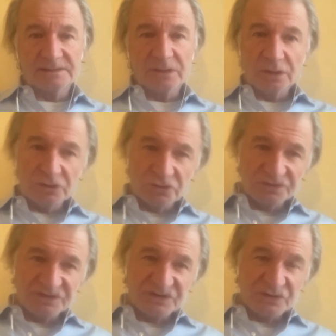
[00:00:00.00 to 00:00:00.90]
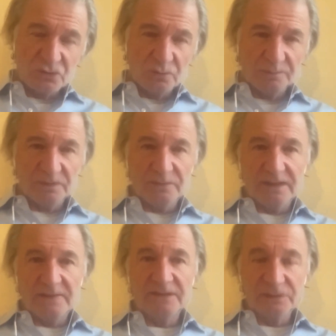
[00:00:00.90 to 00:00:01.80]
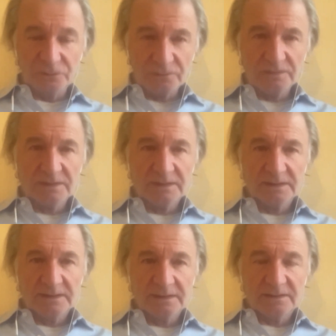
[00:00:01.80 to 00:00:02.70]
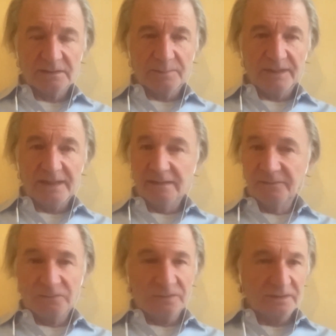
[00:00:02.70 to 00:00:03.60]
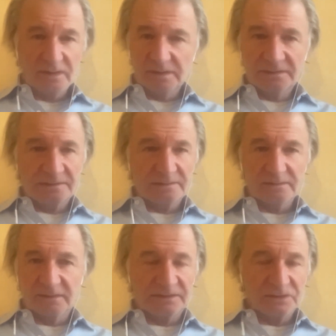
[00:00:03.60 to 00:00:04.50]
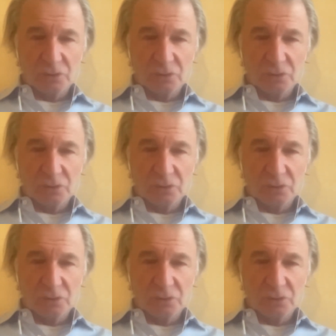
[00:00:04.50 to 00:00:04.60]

start consume the way we do, the planet would not